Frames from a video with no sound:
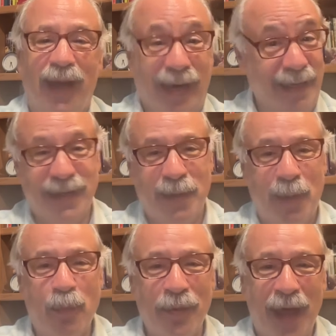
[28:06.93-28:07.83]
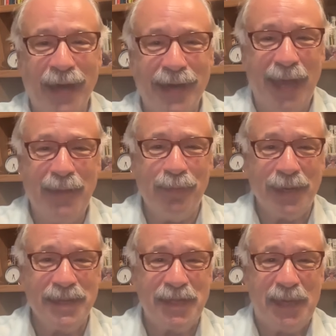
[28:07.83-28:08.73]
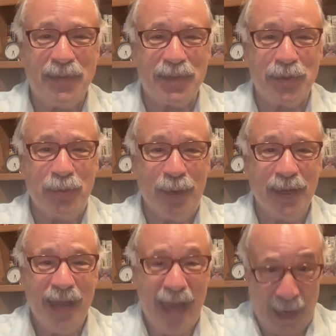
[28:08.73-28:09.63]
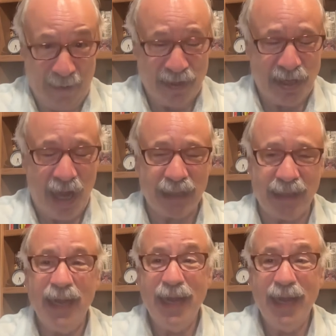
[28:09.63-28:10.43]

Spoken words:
I didn't come up with that name, but it seems to have stuck.